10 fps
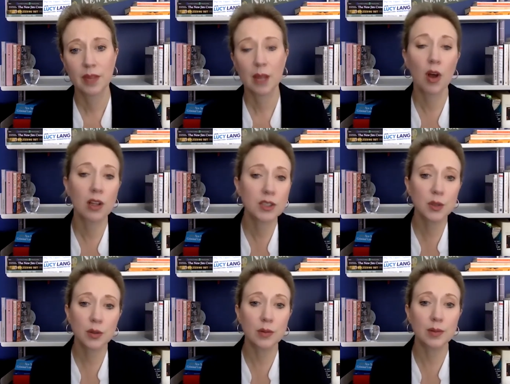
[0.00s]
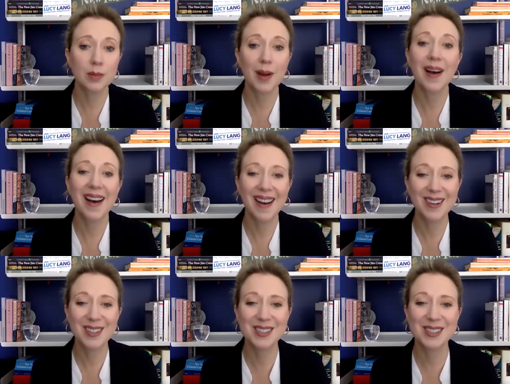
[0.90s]
I'm also
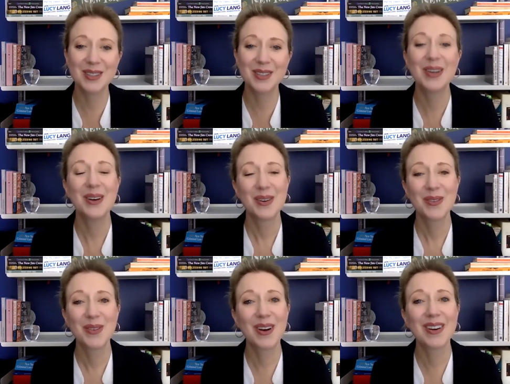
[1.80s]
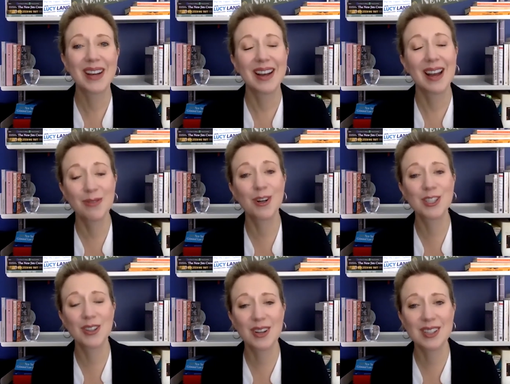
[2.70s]
honored to have worked
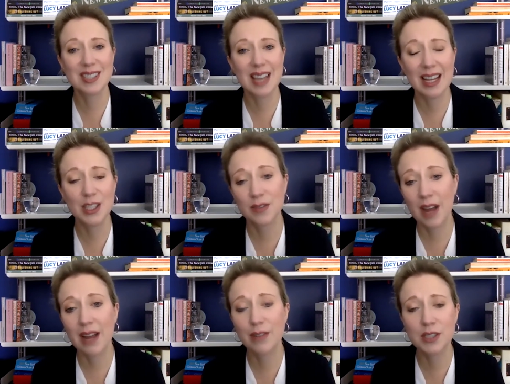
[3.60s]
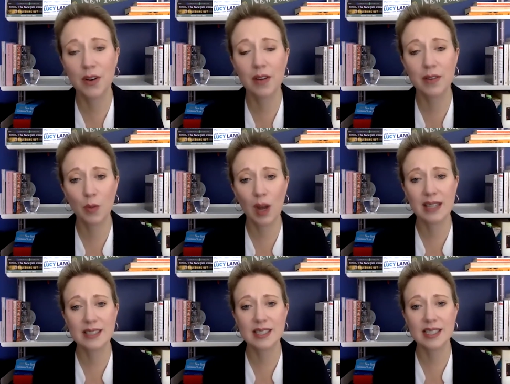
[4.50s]
alongside survivors of Harvey
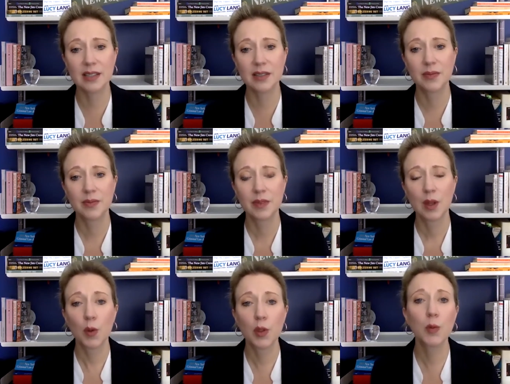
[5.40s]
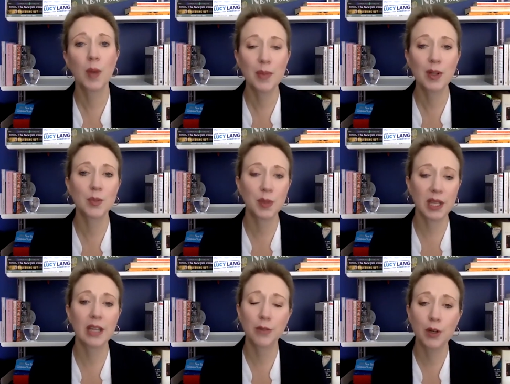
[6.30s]
Weinstein, with whom I built a
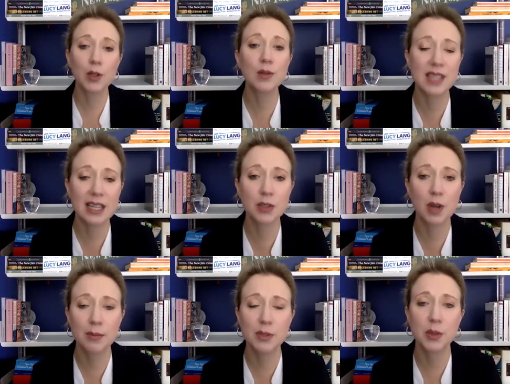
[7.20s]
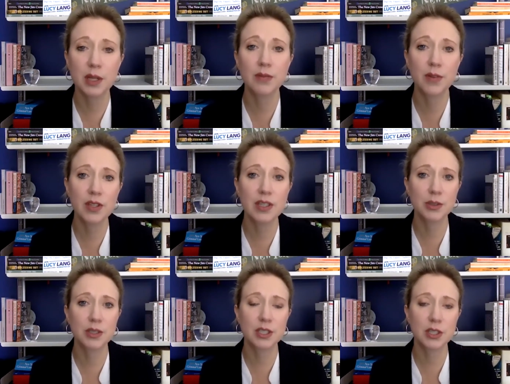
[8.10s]
plan for a new sex crimes unit for the
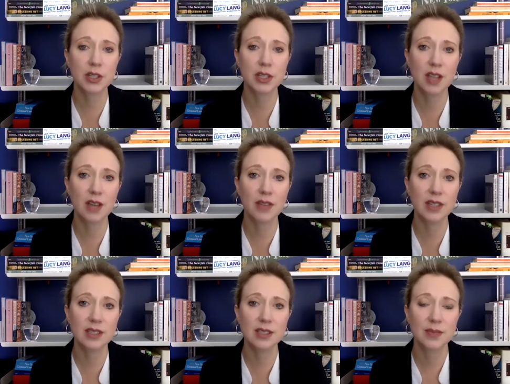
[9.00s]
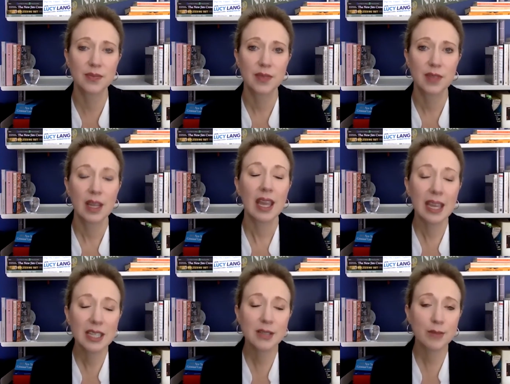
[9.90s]
district attorney's office,
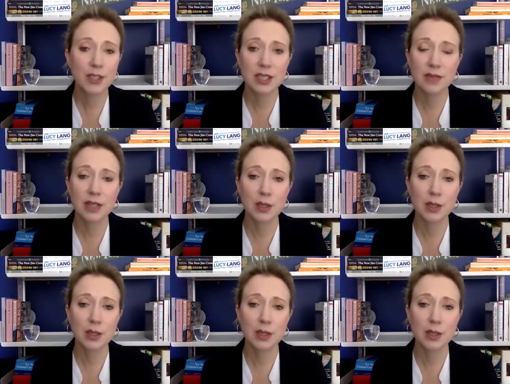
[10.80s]
and have received the